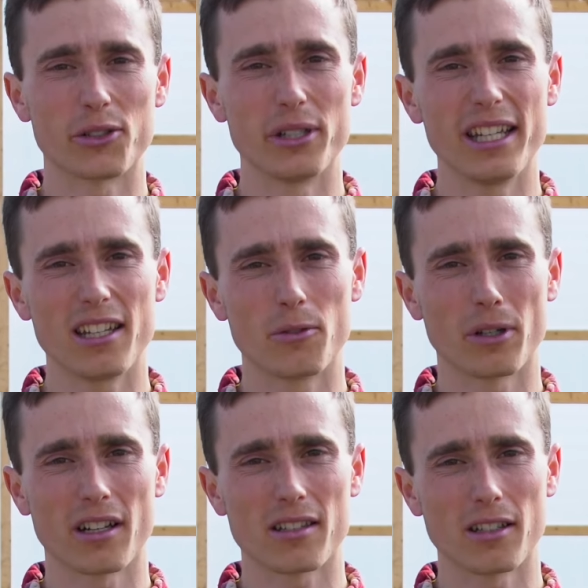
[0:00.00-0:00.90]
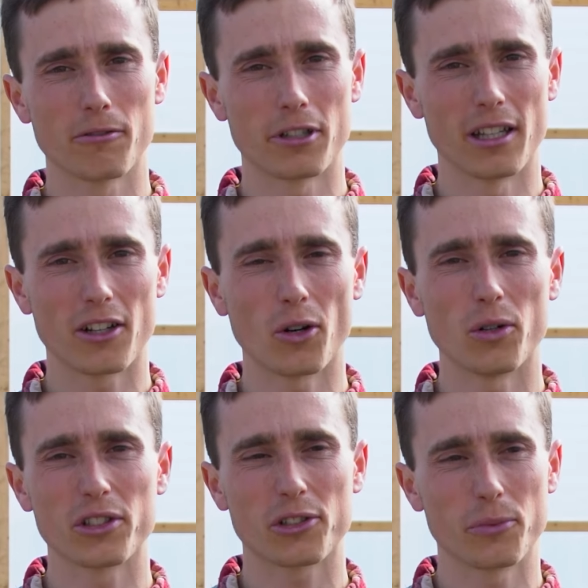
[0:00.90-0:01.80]
to heat it when it's still really
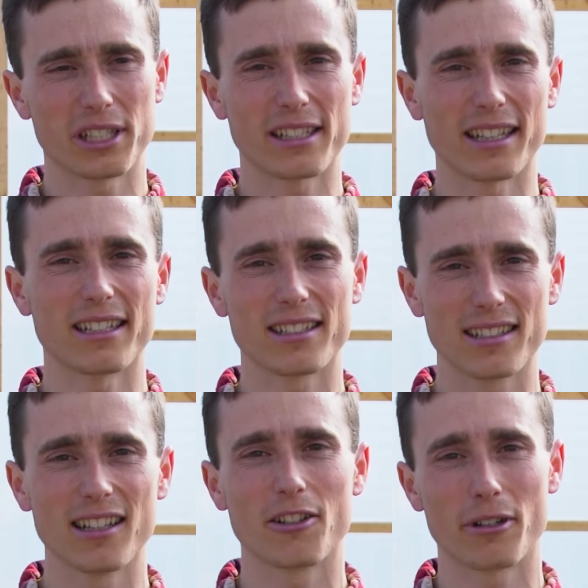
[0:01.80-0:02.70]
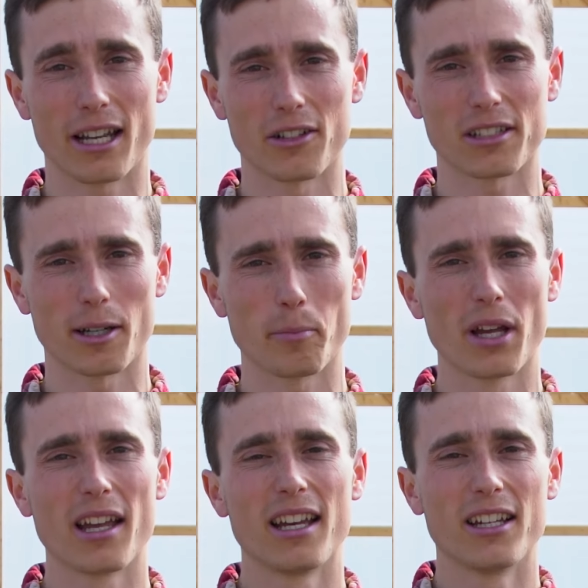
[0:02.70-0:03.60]
cold. So we set this little greenhouse up
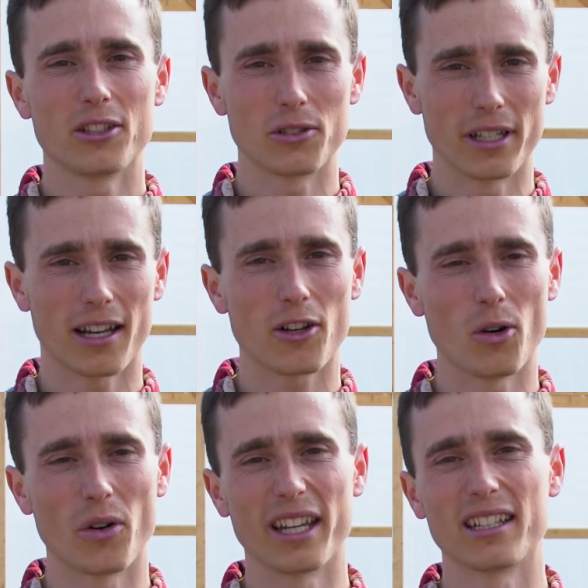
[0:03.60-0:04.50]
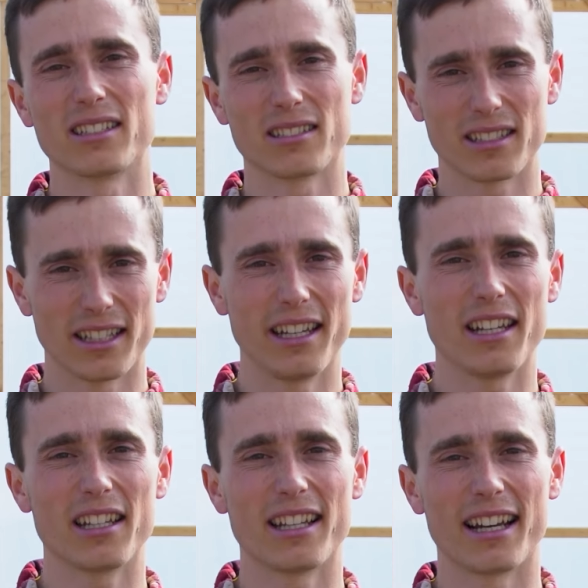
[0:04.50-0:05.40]
to get going,
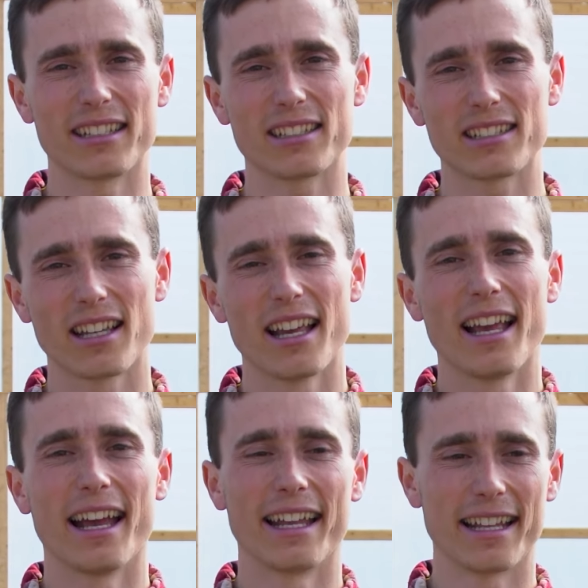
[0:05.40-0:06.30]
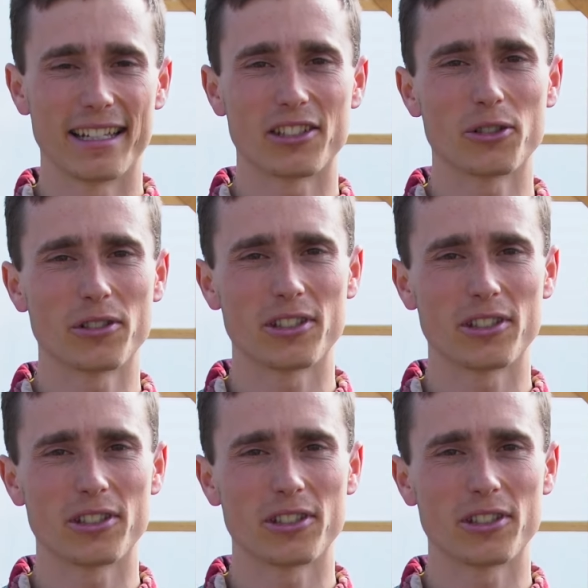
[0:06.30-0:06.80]
heat it nice, and then as soon as